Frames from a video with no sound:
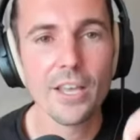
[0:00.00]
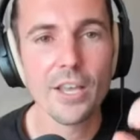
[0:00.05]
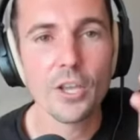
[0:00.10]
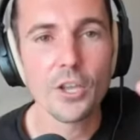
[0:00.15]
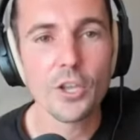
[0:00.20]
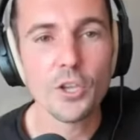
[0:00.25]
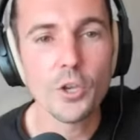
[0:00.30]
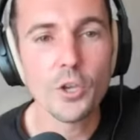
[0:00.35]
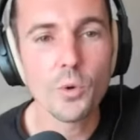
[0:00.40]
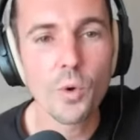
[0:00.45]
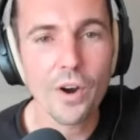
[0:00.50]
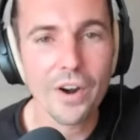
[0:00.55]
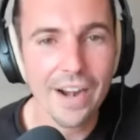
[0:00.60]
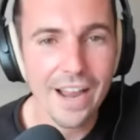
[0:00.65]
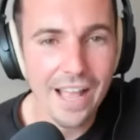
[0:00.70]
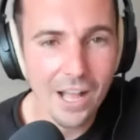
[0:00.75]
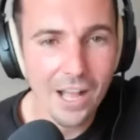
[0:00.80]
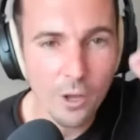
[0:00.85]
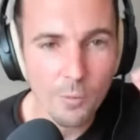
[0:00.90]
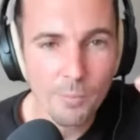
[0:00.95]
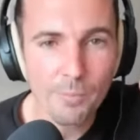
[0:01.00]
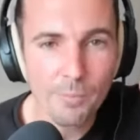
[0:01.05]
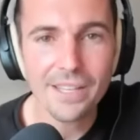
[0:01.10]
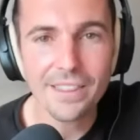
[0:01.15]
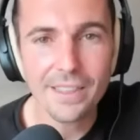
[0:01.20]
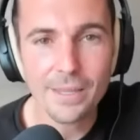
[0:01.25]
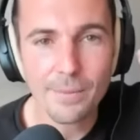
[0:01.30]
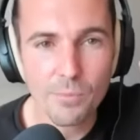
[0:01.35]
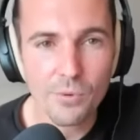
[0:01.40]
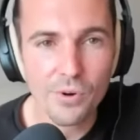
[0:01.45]
you are
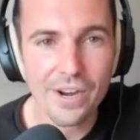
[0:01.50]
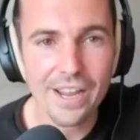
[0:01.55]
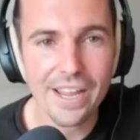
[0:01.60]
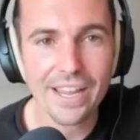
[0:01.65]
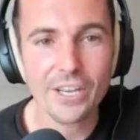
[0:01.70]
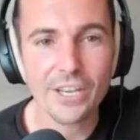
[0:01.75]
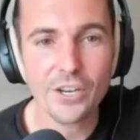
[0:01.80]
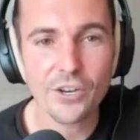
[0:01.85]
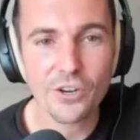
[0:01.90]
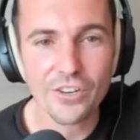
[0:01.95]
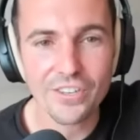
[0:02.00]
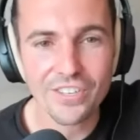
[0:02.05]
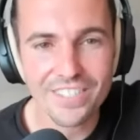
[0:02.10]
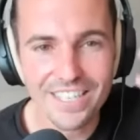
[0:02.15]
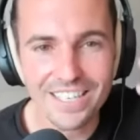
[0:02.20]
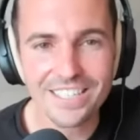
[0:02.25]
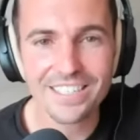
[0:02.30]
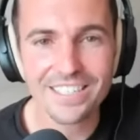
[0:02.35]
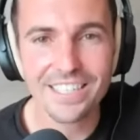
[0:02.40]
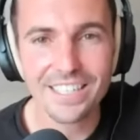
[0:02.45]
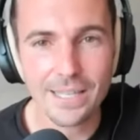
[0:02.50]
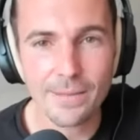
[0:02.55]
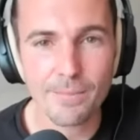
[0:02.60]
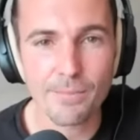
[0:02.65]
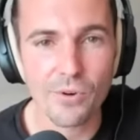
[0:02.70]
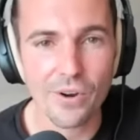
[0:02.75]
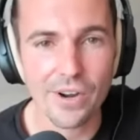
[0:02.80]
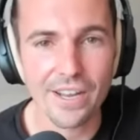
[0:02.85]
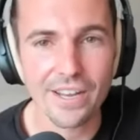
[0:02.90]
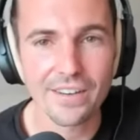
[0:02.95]
helping the brain, you're assisting the
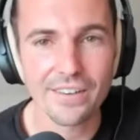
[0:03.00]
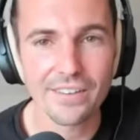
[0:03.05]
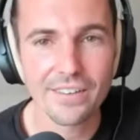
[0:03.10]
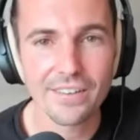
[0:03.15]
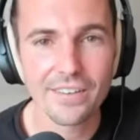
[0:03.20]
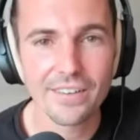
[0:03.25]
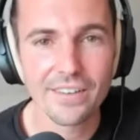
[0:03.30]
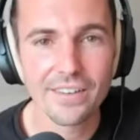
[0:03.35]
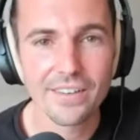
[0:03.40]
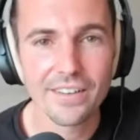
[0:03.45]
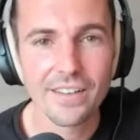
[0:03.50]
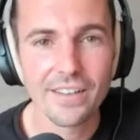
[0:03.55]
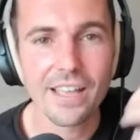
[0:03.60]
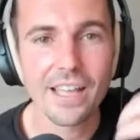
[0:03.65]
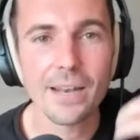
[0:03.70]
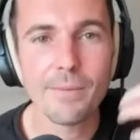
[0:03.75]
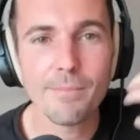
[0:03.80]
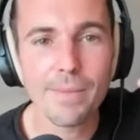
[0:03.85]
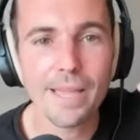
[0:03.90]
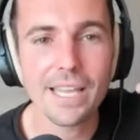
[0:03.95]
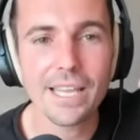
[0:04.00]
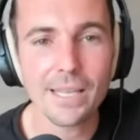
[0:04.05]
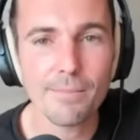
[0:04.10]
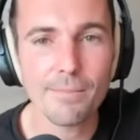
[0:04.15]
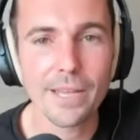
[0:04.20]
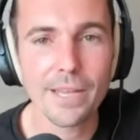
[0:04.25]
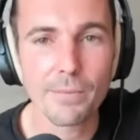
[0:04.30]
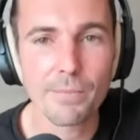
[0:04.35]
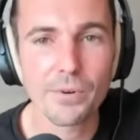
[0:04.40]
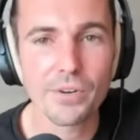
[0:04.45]
brain in making
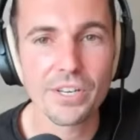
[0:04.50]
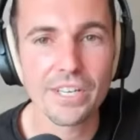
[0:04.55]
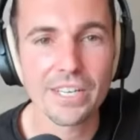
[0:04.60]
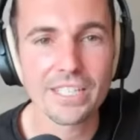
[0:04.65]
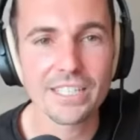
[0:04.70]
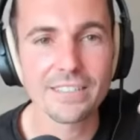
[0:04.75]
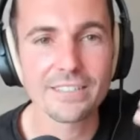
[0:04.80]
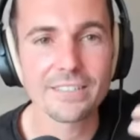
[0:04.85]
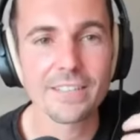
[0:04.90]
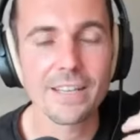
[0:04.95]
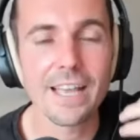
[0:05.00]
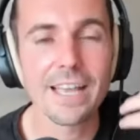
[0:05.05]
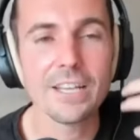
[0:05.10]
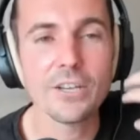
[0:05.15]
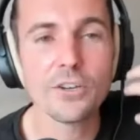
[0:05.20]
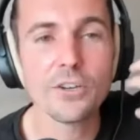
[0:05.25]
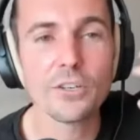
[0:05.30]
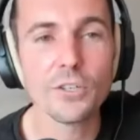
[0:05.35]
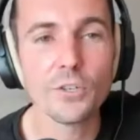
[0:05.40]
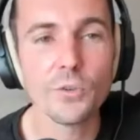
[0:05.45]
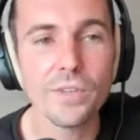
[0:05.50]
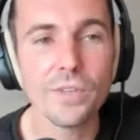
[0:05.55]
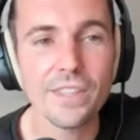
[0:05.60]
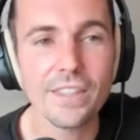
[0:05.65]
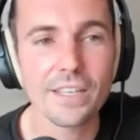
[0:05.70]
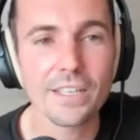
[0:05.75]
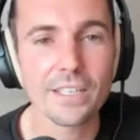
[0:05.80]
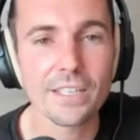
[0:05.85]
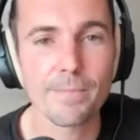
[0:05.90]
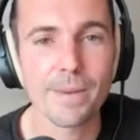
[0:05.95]
better predictions. And you're doing
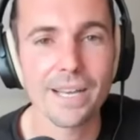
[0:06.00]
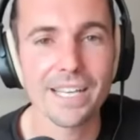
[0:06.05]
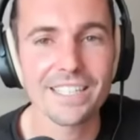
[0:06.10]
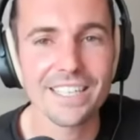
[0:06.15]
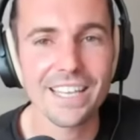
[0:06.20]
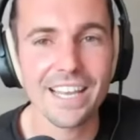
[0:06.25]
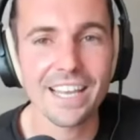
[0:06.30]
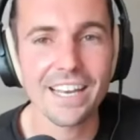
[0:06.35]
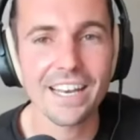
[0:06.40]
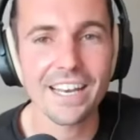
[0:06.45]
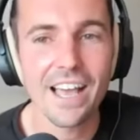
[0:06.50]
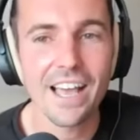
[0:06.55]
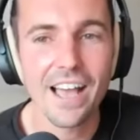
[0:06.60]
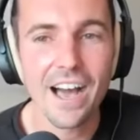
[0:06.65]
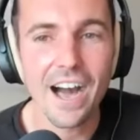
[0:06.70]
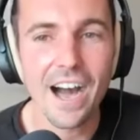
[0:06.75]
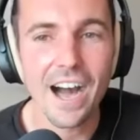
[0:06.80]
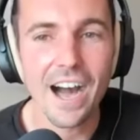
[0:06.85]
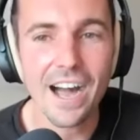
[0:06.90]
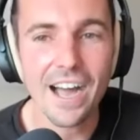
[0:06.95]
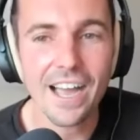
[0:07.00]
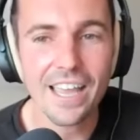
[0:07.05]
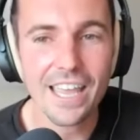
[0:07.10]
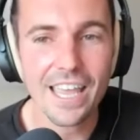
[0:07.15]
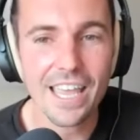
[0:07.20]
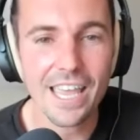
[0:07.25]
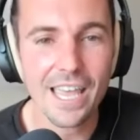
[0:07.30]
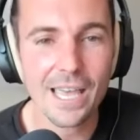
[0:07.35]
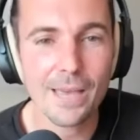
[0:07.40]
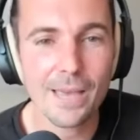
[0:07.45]
this by saying, I
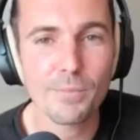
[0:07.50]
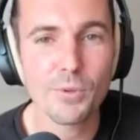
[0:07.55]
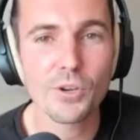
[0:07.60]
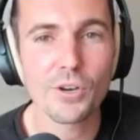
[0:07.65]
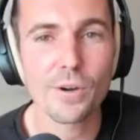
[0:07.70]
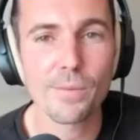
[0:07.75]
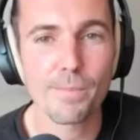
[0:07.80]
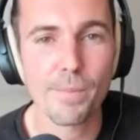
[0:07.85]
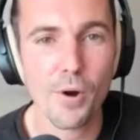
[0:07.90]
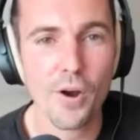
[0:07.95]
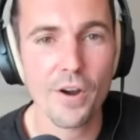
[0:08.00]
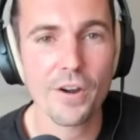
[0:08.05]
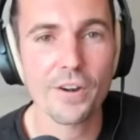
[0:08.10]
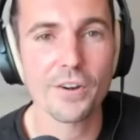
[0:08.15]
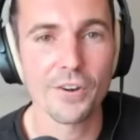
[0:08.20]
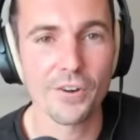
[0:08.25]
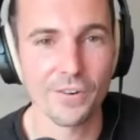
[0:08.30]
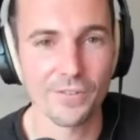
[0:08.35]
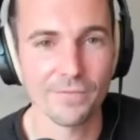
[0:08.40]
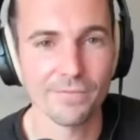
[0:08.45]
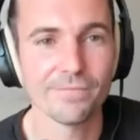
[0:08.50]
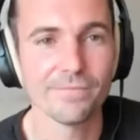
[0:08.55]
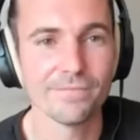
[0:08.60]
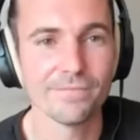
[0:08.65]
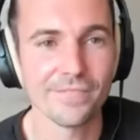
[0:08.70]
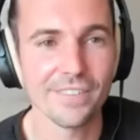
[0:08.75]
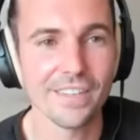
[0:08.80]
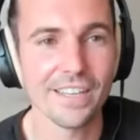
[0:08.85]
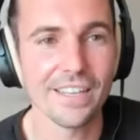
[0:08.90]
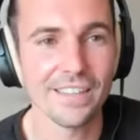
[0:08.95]
am your partner
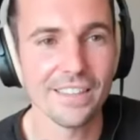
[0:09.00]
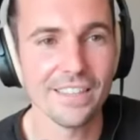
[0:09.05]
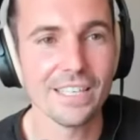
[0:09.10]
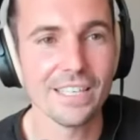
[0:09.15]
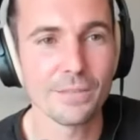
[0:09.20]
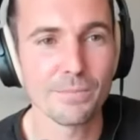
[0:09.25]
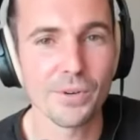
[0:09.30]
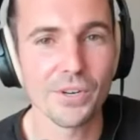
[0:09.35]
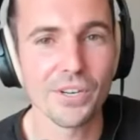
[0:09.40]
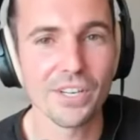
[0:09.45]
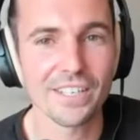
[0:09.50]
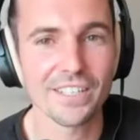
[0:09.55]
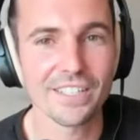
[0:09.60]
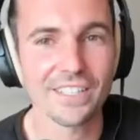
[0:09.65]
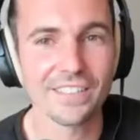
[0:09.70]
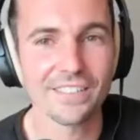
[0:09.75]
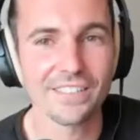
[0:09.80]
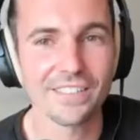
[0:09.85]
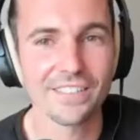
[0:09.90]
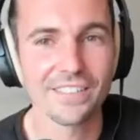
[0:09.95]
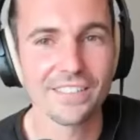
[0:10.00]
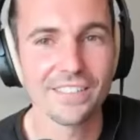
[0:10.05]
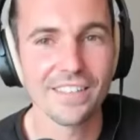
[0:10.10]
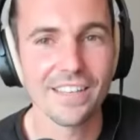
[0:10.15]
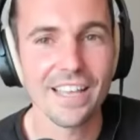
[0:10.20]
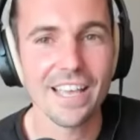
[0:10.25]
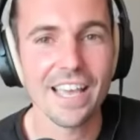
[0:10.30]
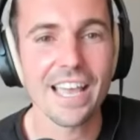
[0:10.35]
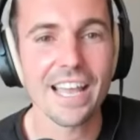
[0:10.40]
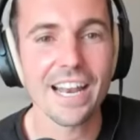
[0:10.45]
in these predictions.
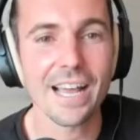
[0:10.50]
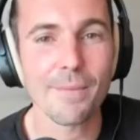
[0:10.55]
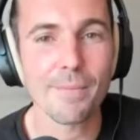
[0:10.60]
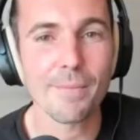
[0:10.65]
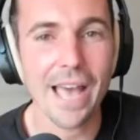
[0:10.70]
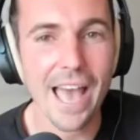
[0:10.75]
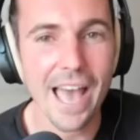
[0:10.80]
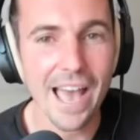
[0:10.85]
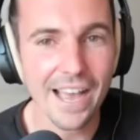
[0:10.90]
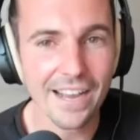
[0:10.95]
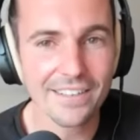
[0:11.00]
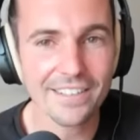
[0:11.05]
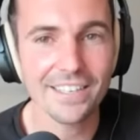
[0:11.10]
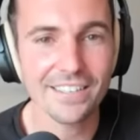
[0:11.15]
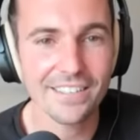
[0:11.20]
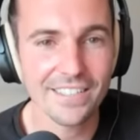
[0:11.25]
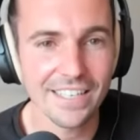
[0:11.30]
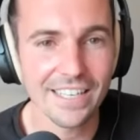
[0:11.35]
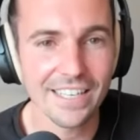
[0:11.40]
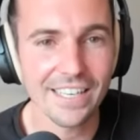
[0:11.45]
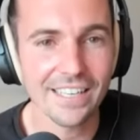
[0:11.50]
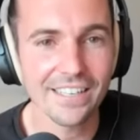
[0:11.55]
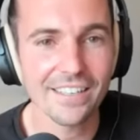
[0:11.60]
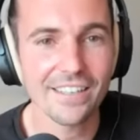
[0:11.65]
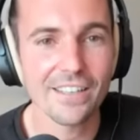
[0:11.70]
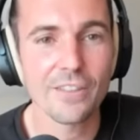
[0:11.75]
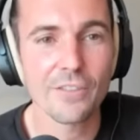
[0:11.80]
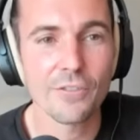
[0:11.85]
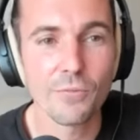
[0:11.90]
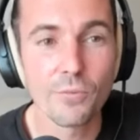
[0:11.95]
And I'm accessing it
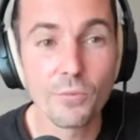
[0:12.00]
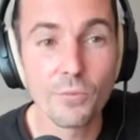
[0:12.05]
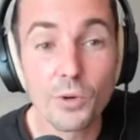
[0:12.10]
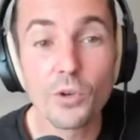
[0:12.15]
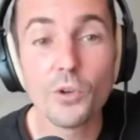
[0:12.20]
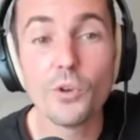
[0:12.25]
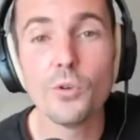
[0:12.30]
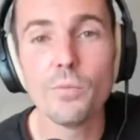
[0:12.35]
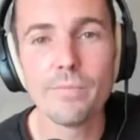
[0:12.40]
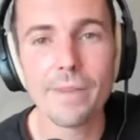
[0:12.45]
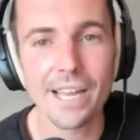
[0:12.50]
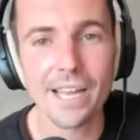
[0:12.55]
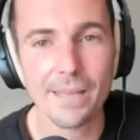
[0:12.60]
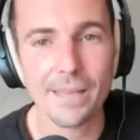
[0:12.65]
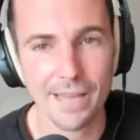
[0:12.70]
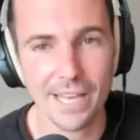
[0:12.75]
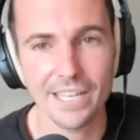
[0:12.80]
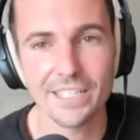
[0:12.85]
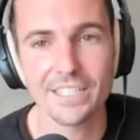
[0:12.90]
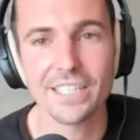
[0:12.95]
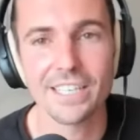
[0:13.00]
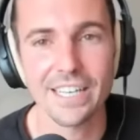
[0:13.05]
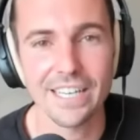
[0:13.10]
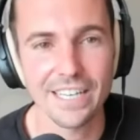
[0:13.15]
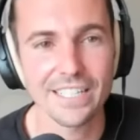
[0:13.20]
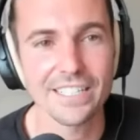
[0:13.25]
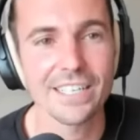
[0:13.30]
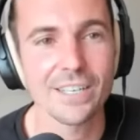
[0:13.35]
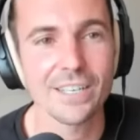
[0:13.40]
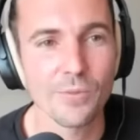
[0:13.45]
through my
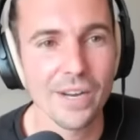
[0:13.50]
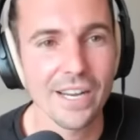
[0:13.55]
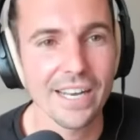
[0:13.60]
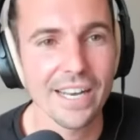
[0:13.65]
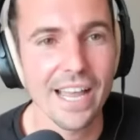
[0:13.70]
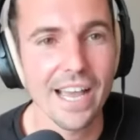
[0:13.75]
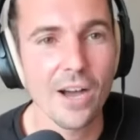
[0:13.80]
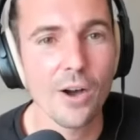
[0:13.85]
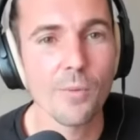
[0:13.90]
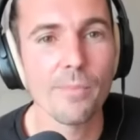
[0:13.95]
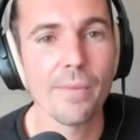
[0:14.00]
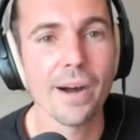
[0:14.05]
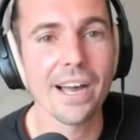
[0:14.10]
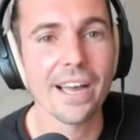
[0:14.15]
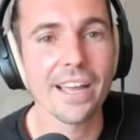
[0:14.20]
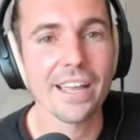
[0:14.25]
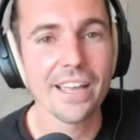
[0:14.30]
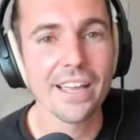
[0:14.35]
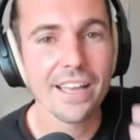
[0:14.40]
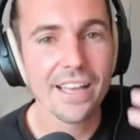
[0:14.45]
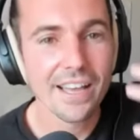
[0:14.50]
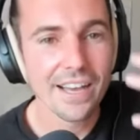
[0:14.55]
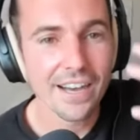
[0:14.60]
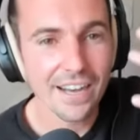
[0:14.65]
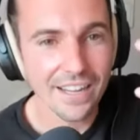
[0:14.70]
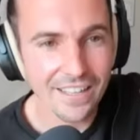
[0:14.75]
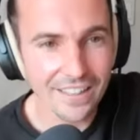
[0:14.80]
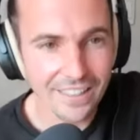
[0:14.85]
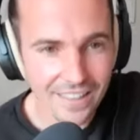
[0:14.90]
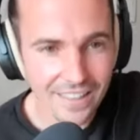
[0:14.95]
imagination right now by
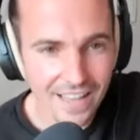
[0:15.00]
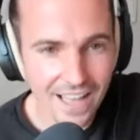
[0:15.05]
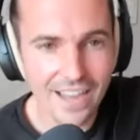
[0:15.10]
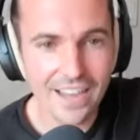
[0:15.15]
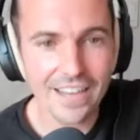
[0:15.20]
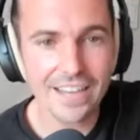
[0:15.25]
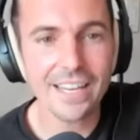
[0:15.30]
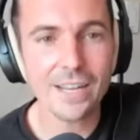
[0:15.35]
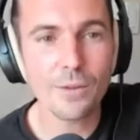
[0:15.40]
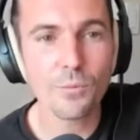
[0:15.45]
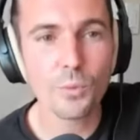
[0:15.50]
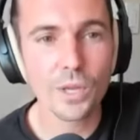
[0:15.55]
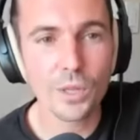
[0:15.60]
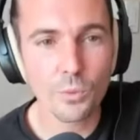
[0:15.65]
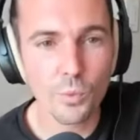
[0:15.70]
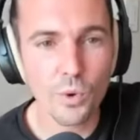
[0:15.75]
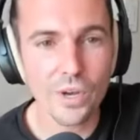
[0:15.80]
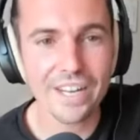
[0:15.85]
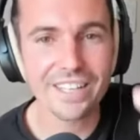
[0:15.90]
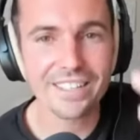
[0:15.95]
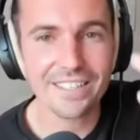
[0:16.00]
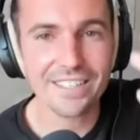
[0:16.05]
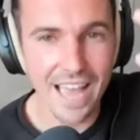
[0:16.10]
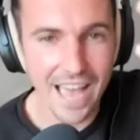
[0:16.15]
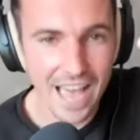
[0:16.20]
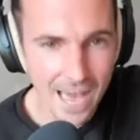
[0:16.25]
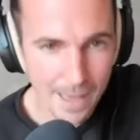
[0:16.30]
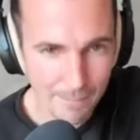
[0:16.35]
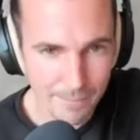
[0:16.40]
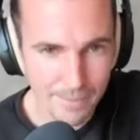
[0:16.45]
aligning with what is
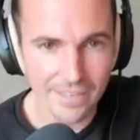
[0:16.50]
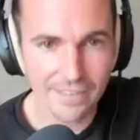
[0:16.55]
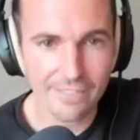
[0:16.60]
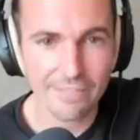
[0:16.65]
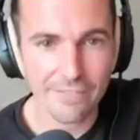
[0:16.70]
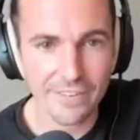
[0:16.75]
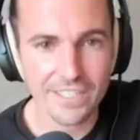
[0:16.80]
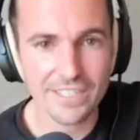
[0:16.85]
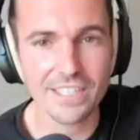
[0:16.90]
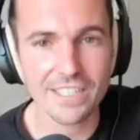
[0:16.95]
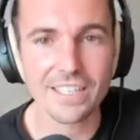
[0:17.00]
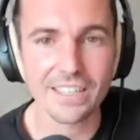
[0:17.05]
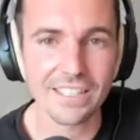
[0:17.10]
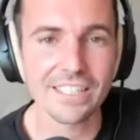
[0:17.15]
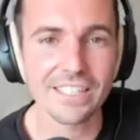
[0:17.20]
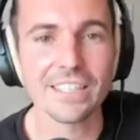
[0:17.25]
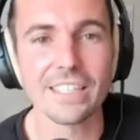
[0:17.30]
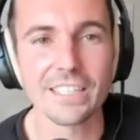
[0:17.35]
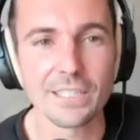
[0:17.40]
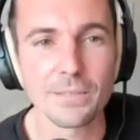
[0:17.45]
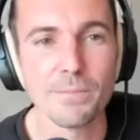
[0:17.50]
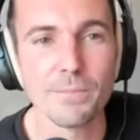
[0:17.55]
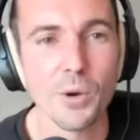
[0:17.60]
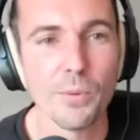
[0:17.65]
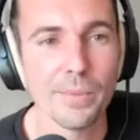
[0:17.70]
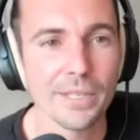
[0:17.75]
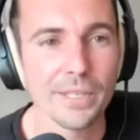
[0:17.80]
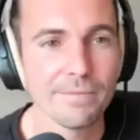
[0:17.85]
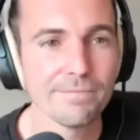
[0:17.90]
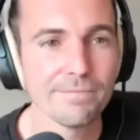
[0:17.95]
happening physically in this moment.